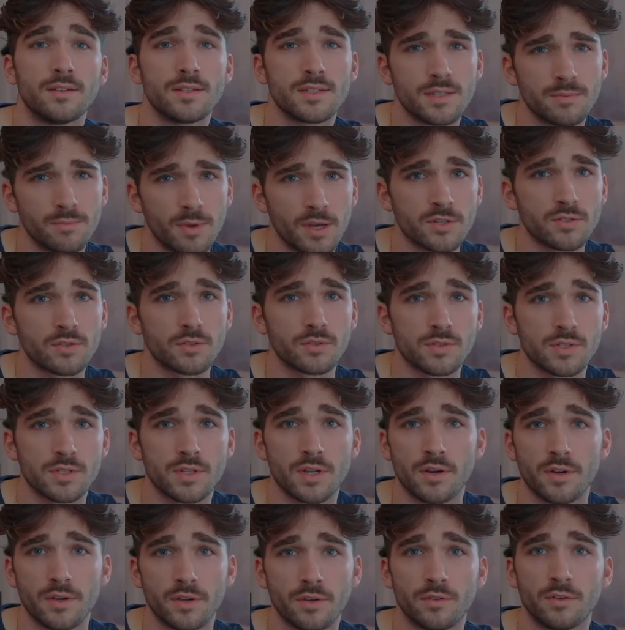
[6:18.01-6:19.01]
symmetrical
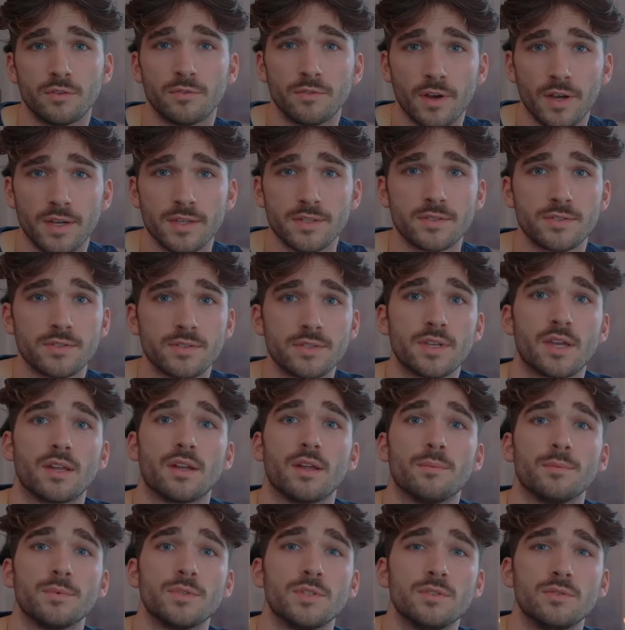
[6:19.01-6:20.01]
stereo device or
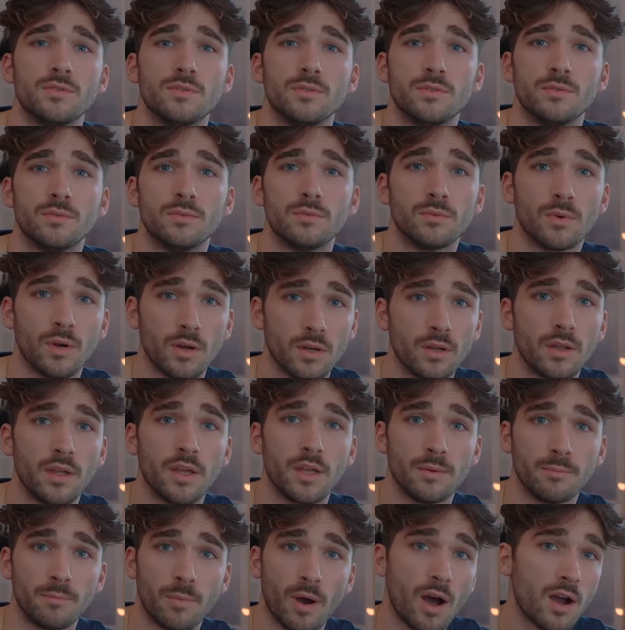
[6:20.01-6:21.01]
setup to run
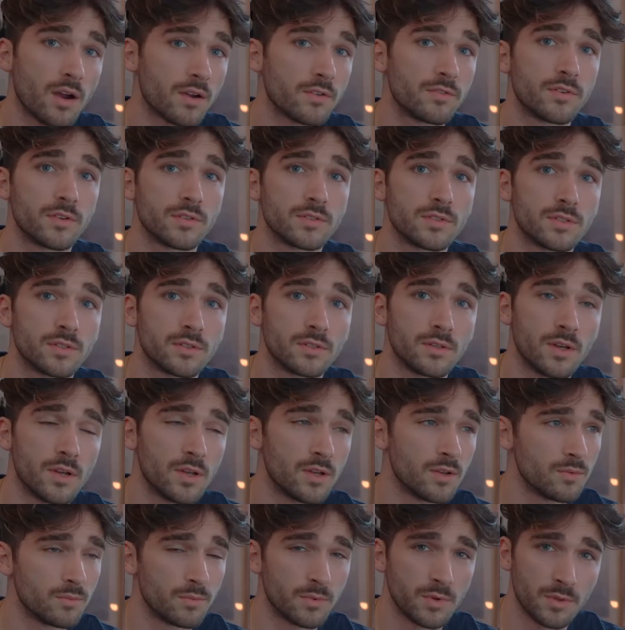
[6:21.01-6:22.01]
a BACCH filter
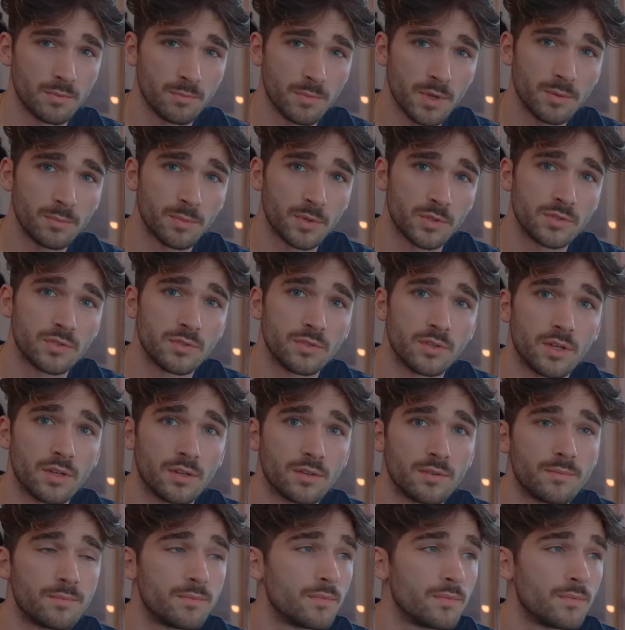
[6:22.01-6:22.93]
with minimal tuning.